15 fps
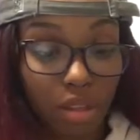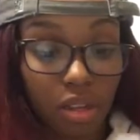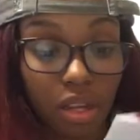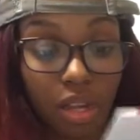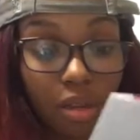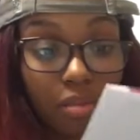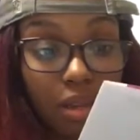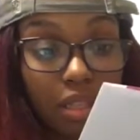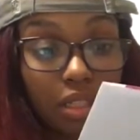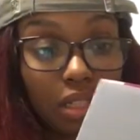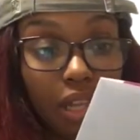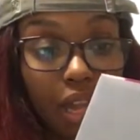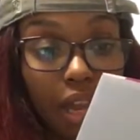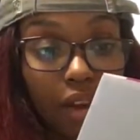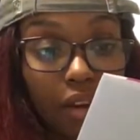And basically
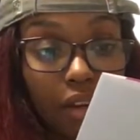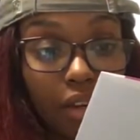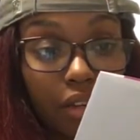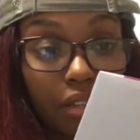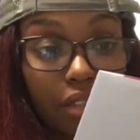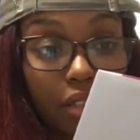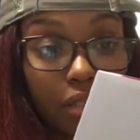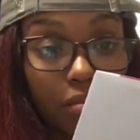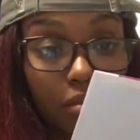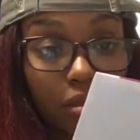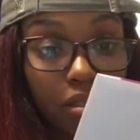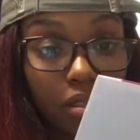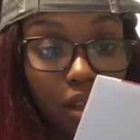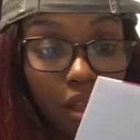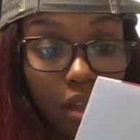got hair care
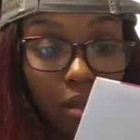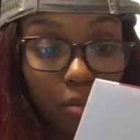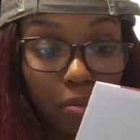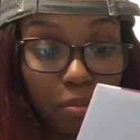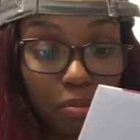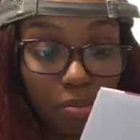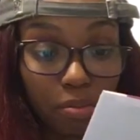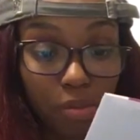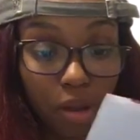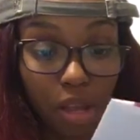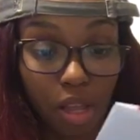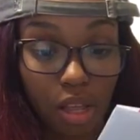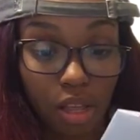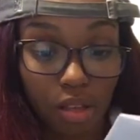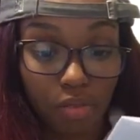tips,
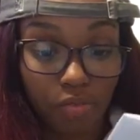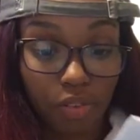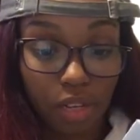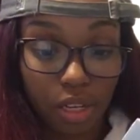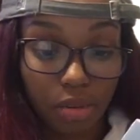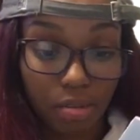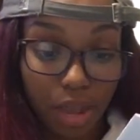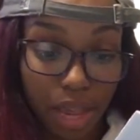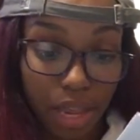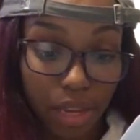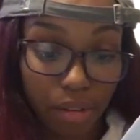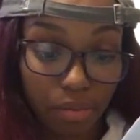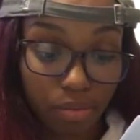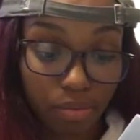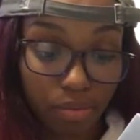
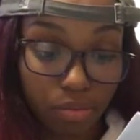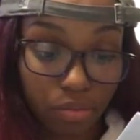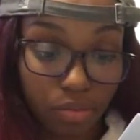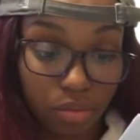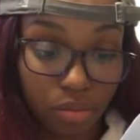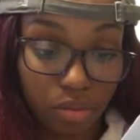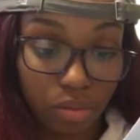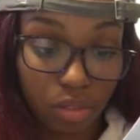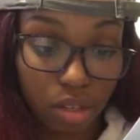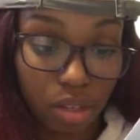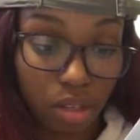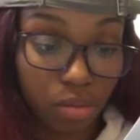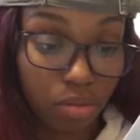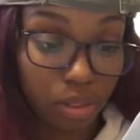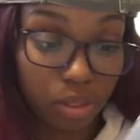feedback,
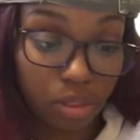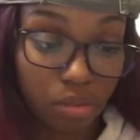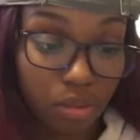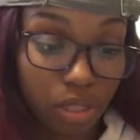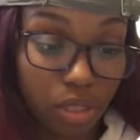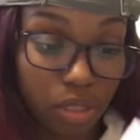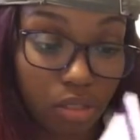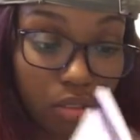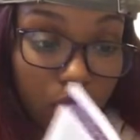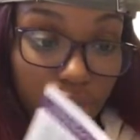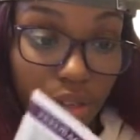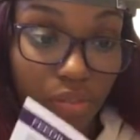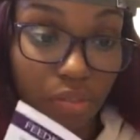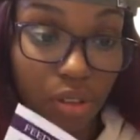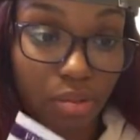zero risk, the
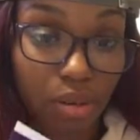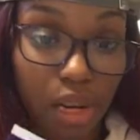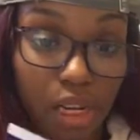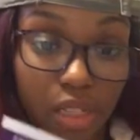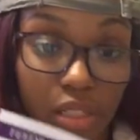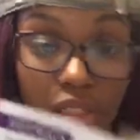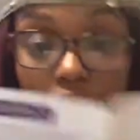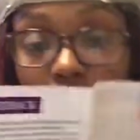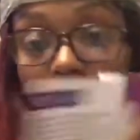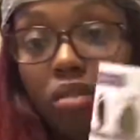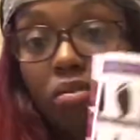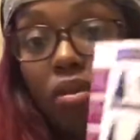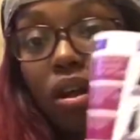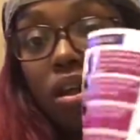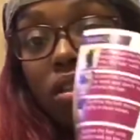refund policy, the
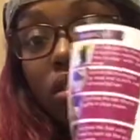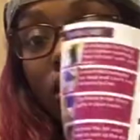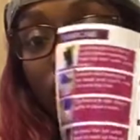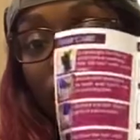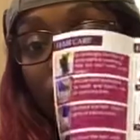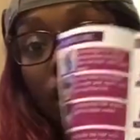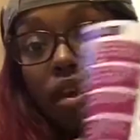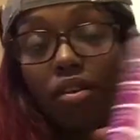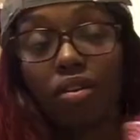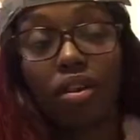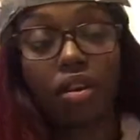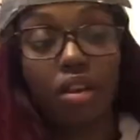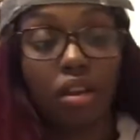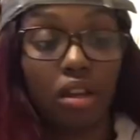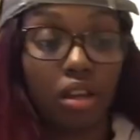products that they
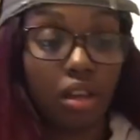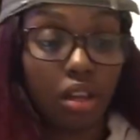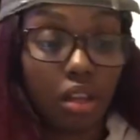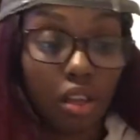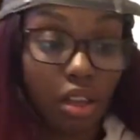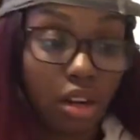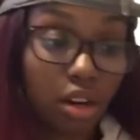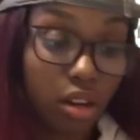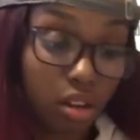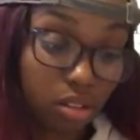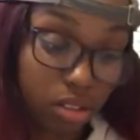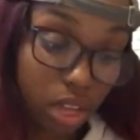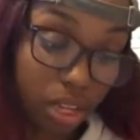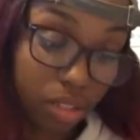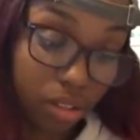carry, and
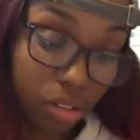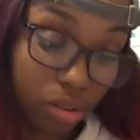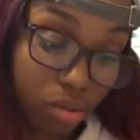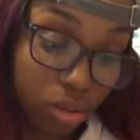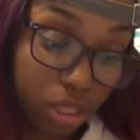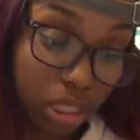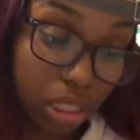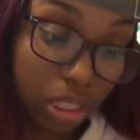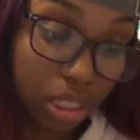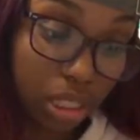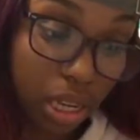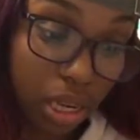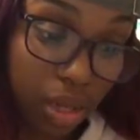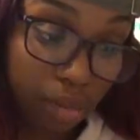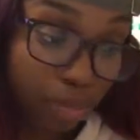also has a note on the
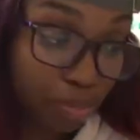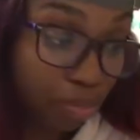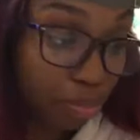inside.